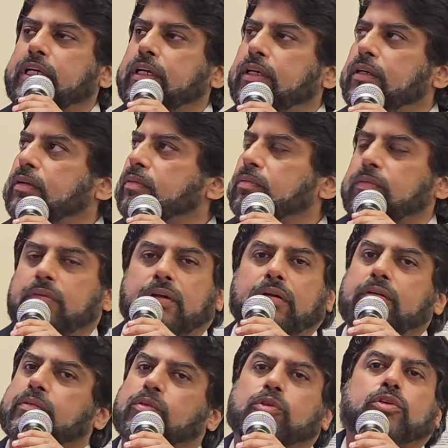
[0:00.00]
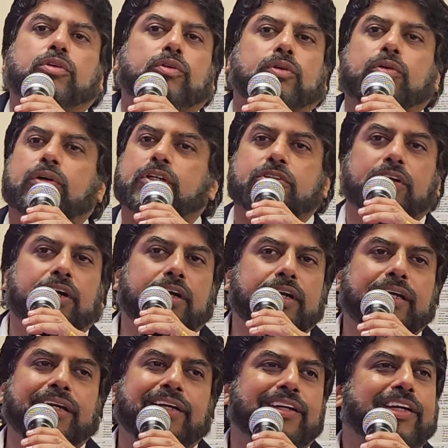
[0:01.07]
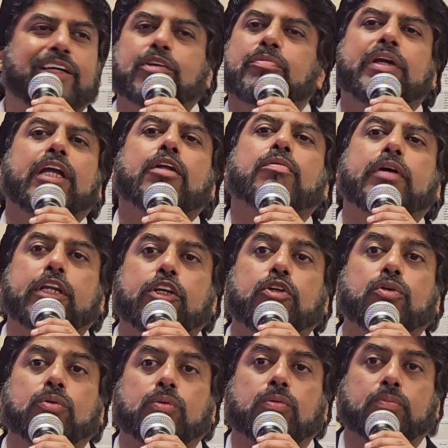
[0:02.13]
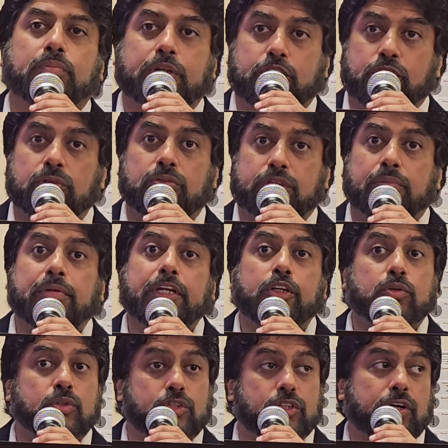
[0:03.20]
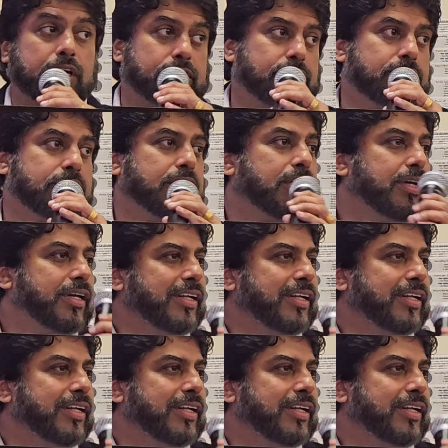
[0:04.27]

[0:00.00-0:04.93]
be your attorney, it can be anybody somebody you trust.